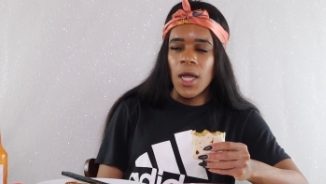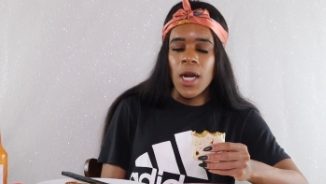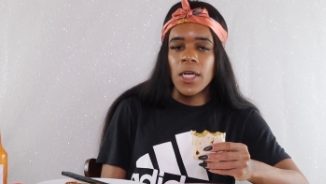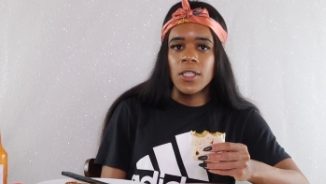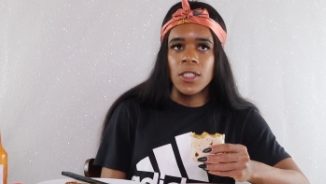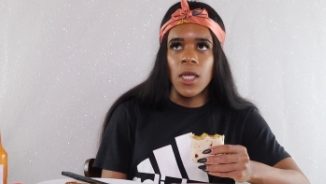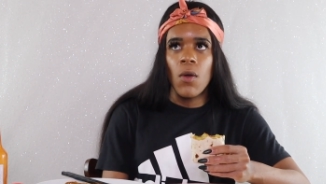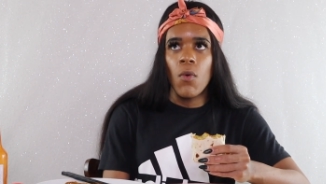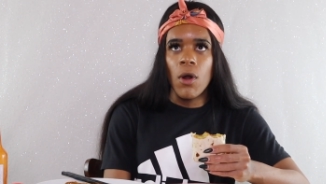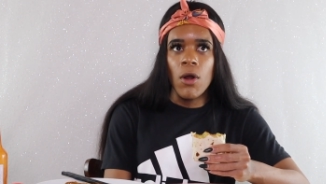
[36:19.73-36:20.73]
I'm not gonna
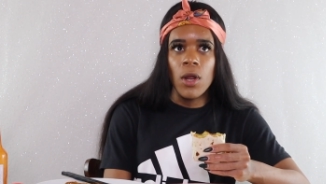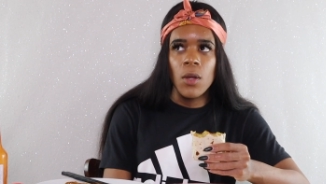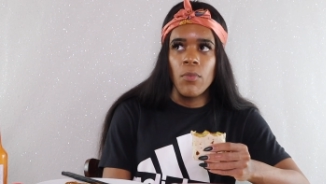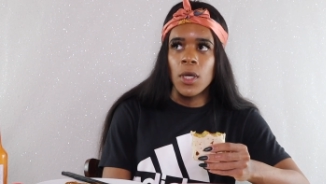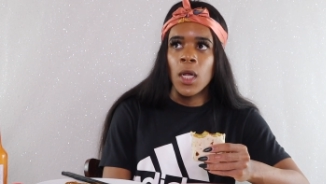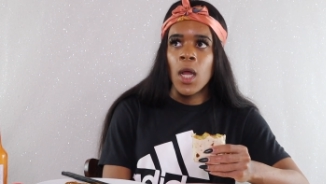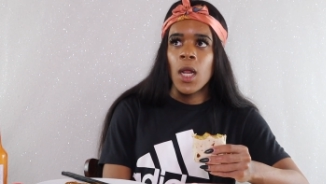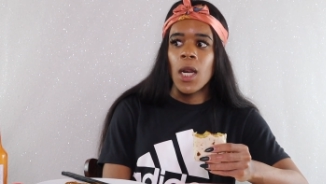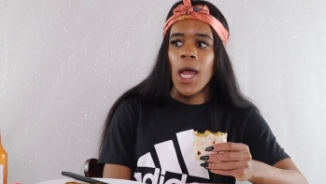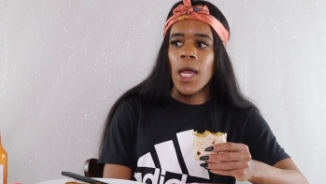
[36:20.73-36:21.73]
say worry, but
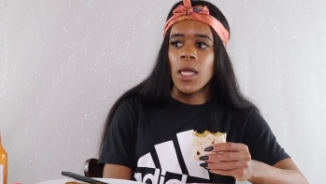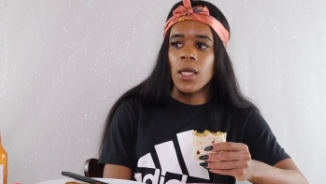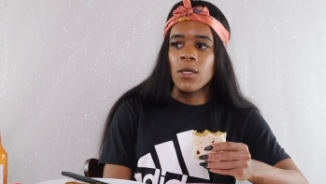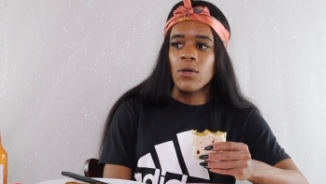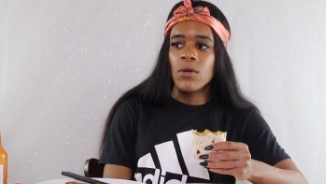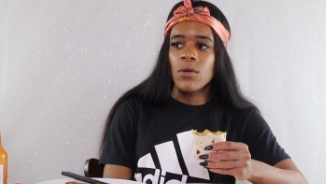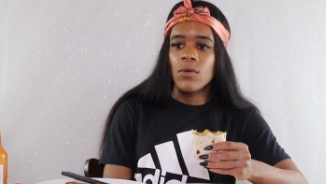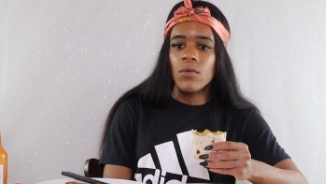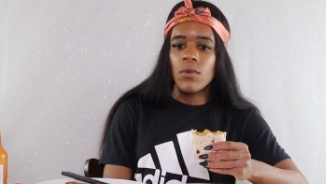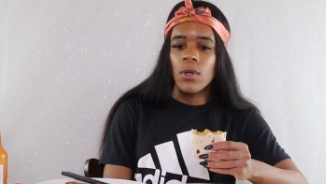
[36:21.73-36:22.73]
like,
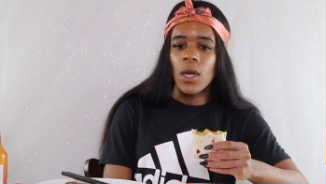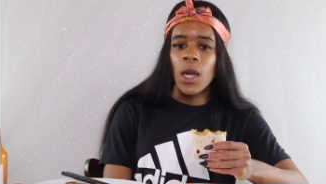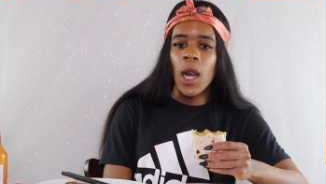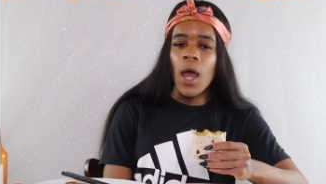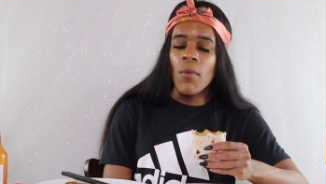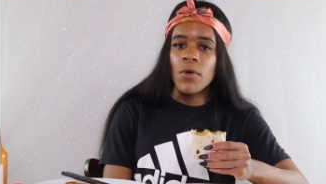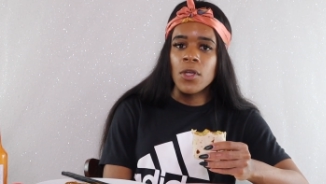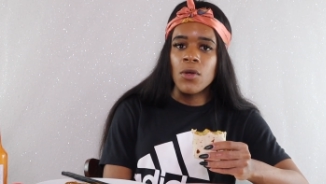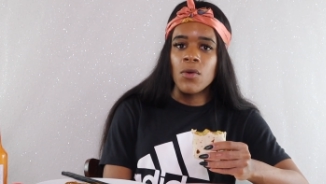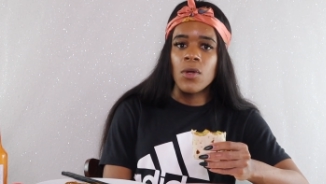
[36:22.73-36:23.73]
it'll level
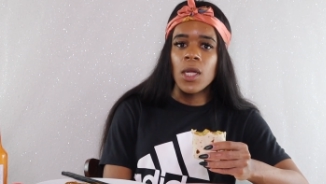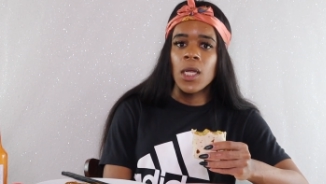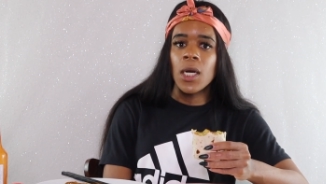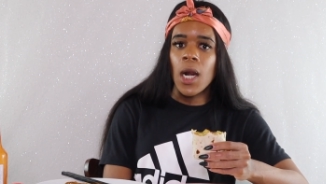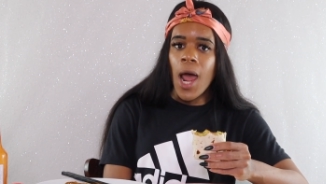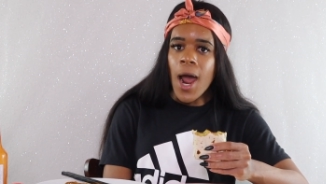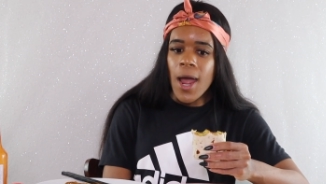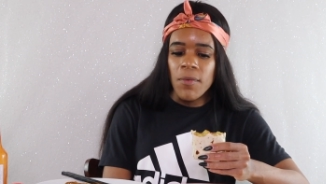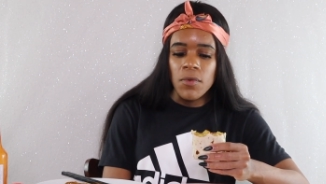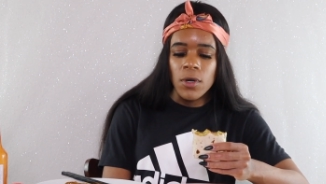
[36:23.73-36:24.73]
you in
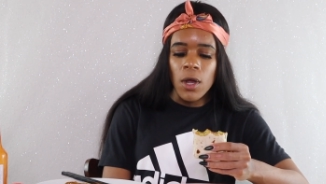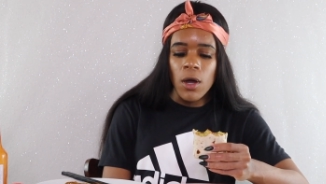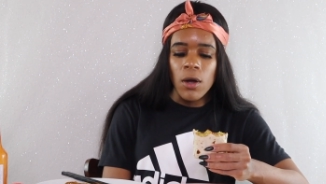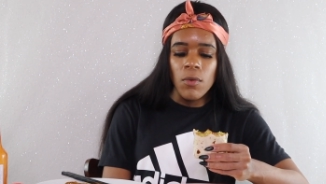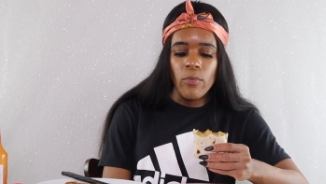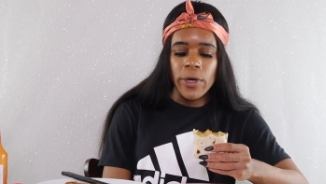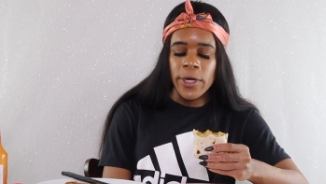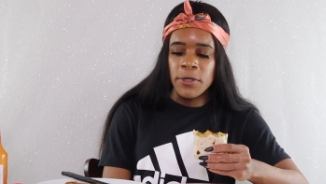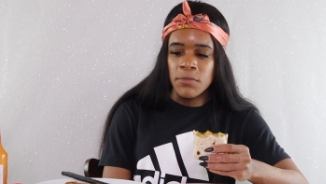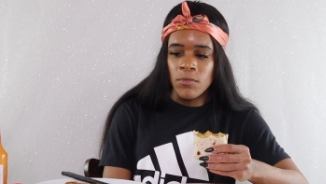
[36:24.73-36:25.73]
life, you know.
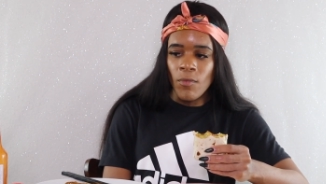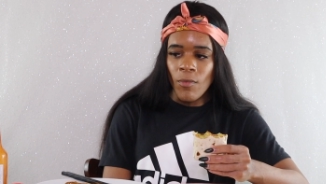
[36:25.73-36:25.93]
But